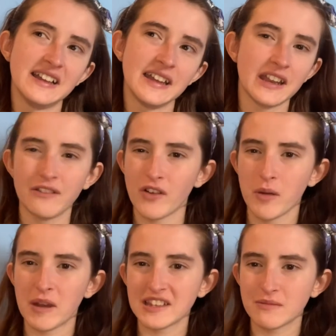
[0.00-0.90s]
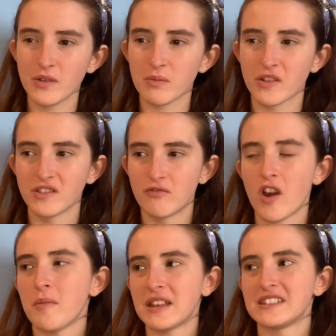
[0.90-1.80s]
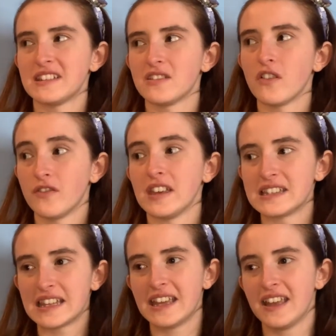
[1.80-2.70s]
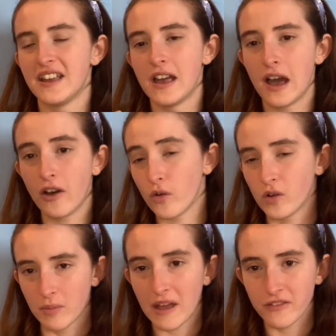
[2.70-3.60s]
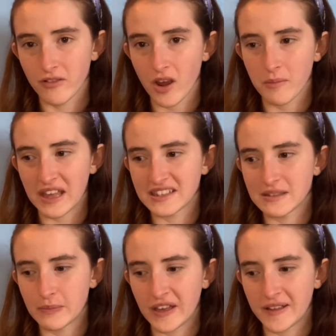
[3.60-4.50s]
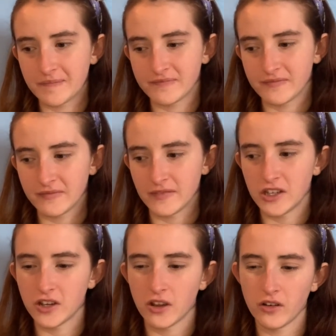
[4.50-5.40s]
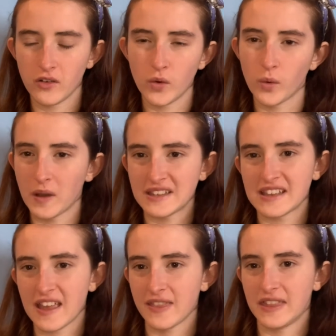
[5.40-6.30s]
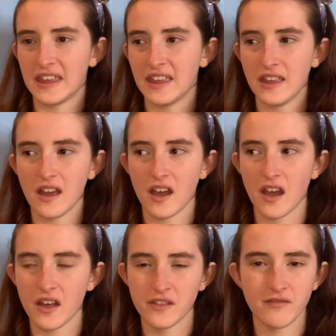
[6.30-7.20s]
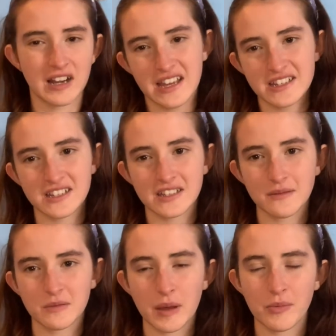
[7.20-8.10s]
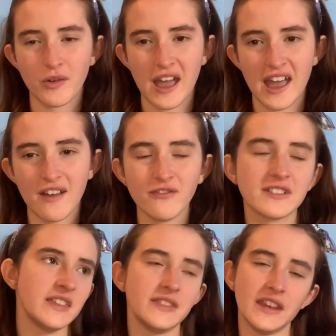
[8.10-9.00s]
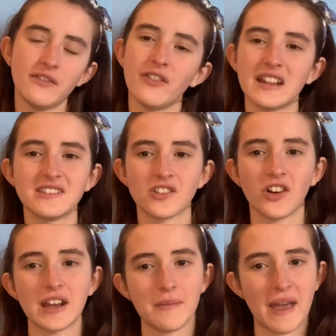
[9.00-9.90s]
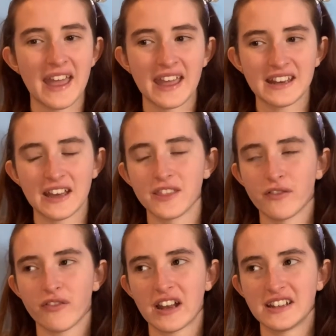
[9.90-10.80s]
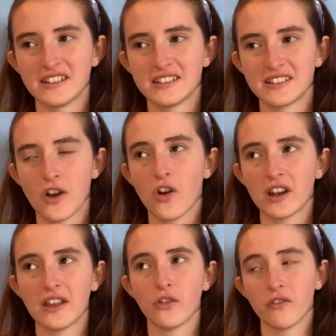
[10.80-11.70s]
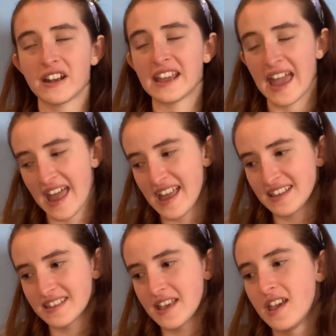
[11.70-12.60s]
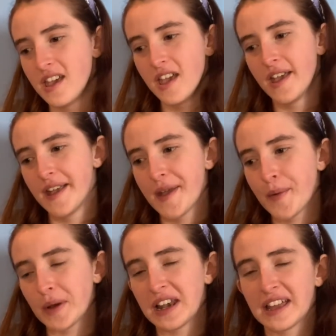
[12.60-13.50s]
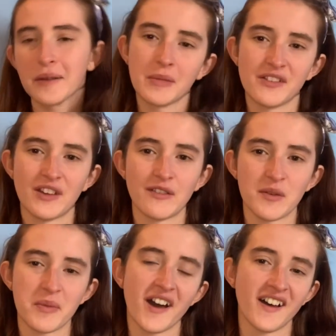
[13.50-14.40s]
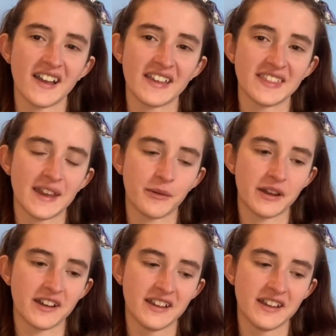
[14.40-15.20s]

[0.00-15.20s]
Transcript: in a romance book, because romances obviously are all about the romance, but you don't always get the other relationships people have. The friends Holly made and the friends Holly already has were like my favourite part, and they were